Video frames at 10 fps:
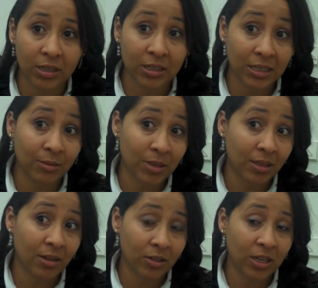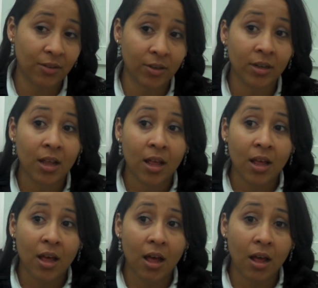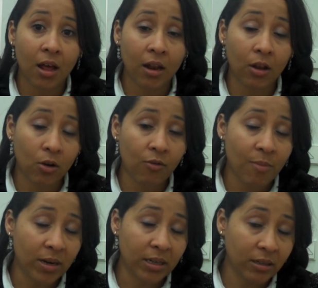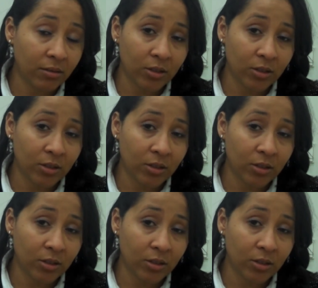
It seems that they're saving uh, a lot of money.